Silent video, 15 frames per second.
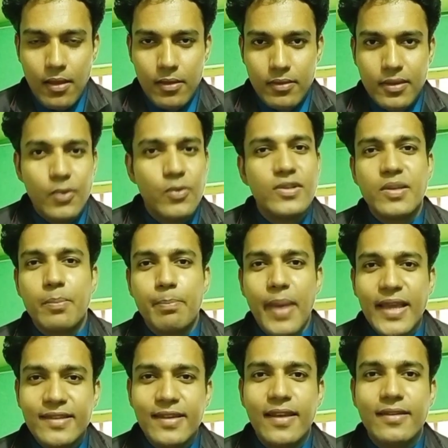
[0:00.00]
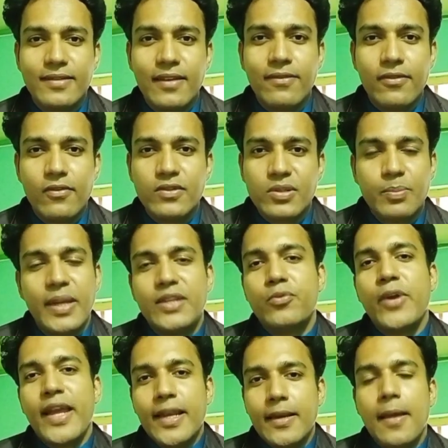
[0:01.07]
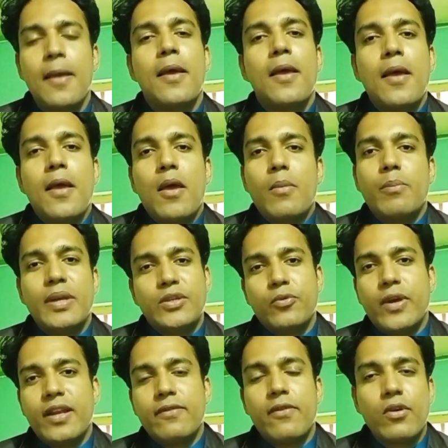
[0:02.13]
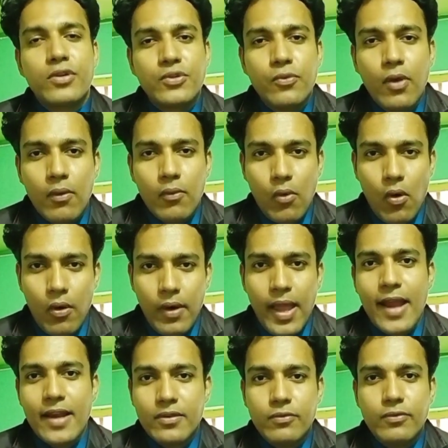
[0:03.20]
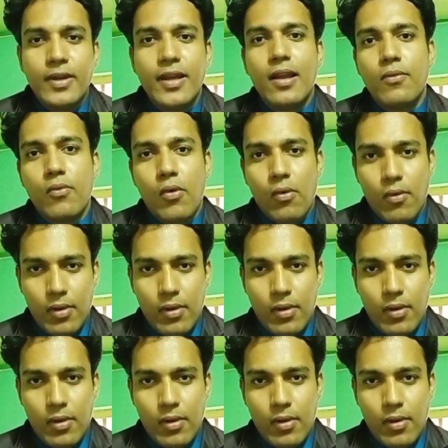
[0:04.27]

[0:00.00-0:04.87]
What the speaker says: There is a basic difference between virtual world and real world.